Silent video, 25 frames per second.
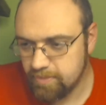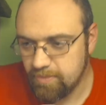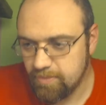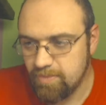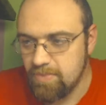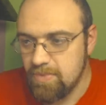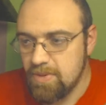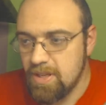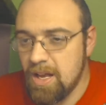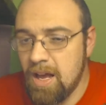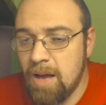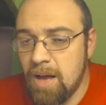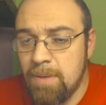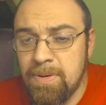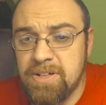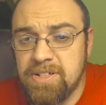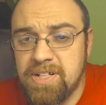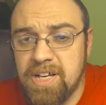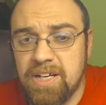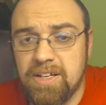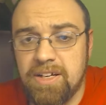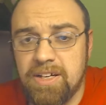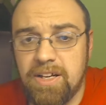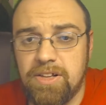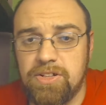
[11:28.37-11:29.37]
I'm going to take
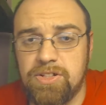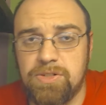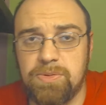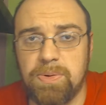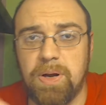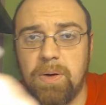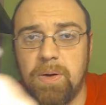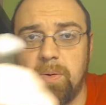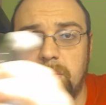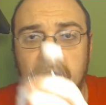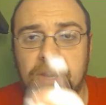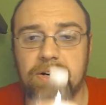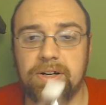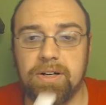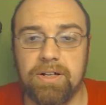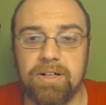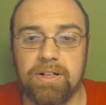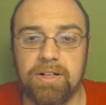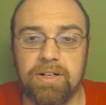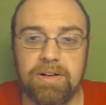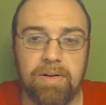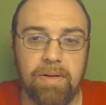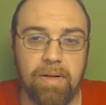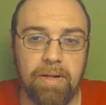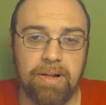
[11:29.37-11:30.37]
another swig of water.
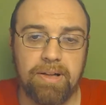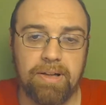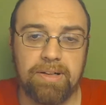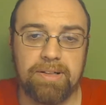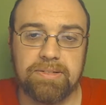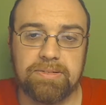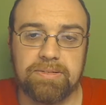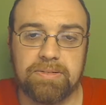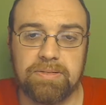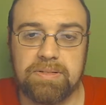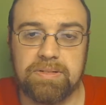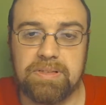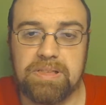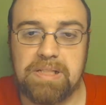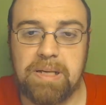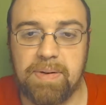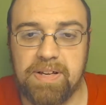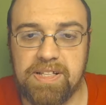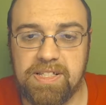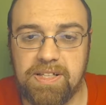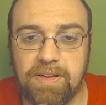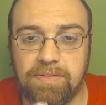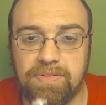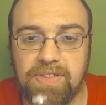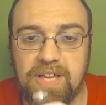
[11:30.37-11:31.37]
Get
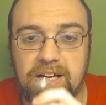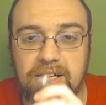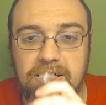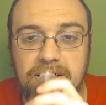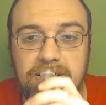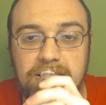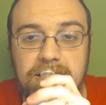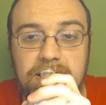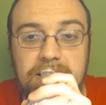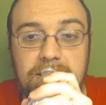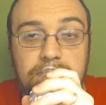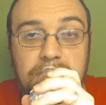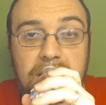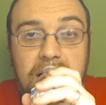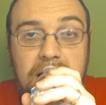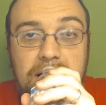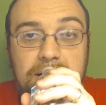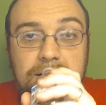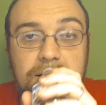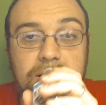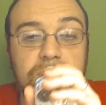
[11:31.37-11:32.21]
myself that clean palate.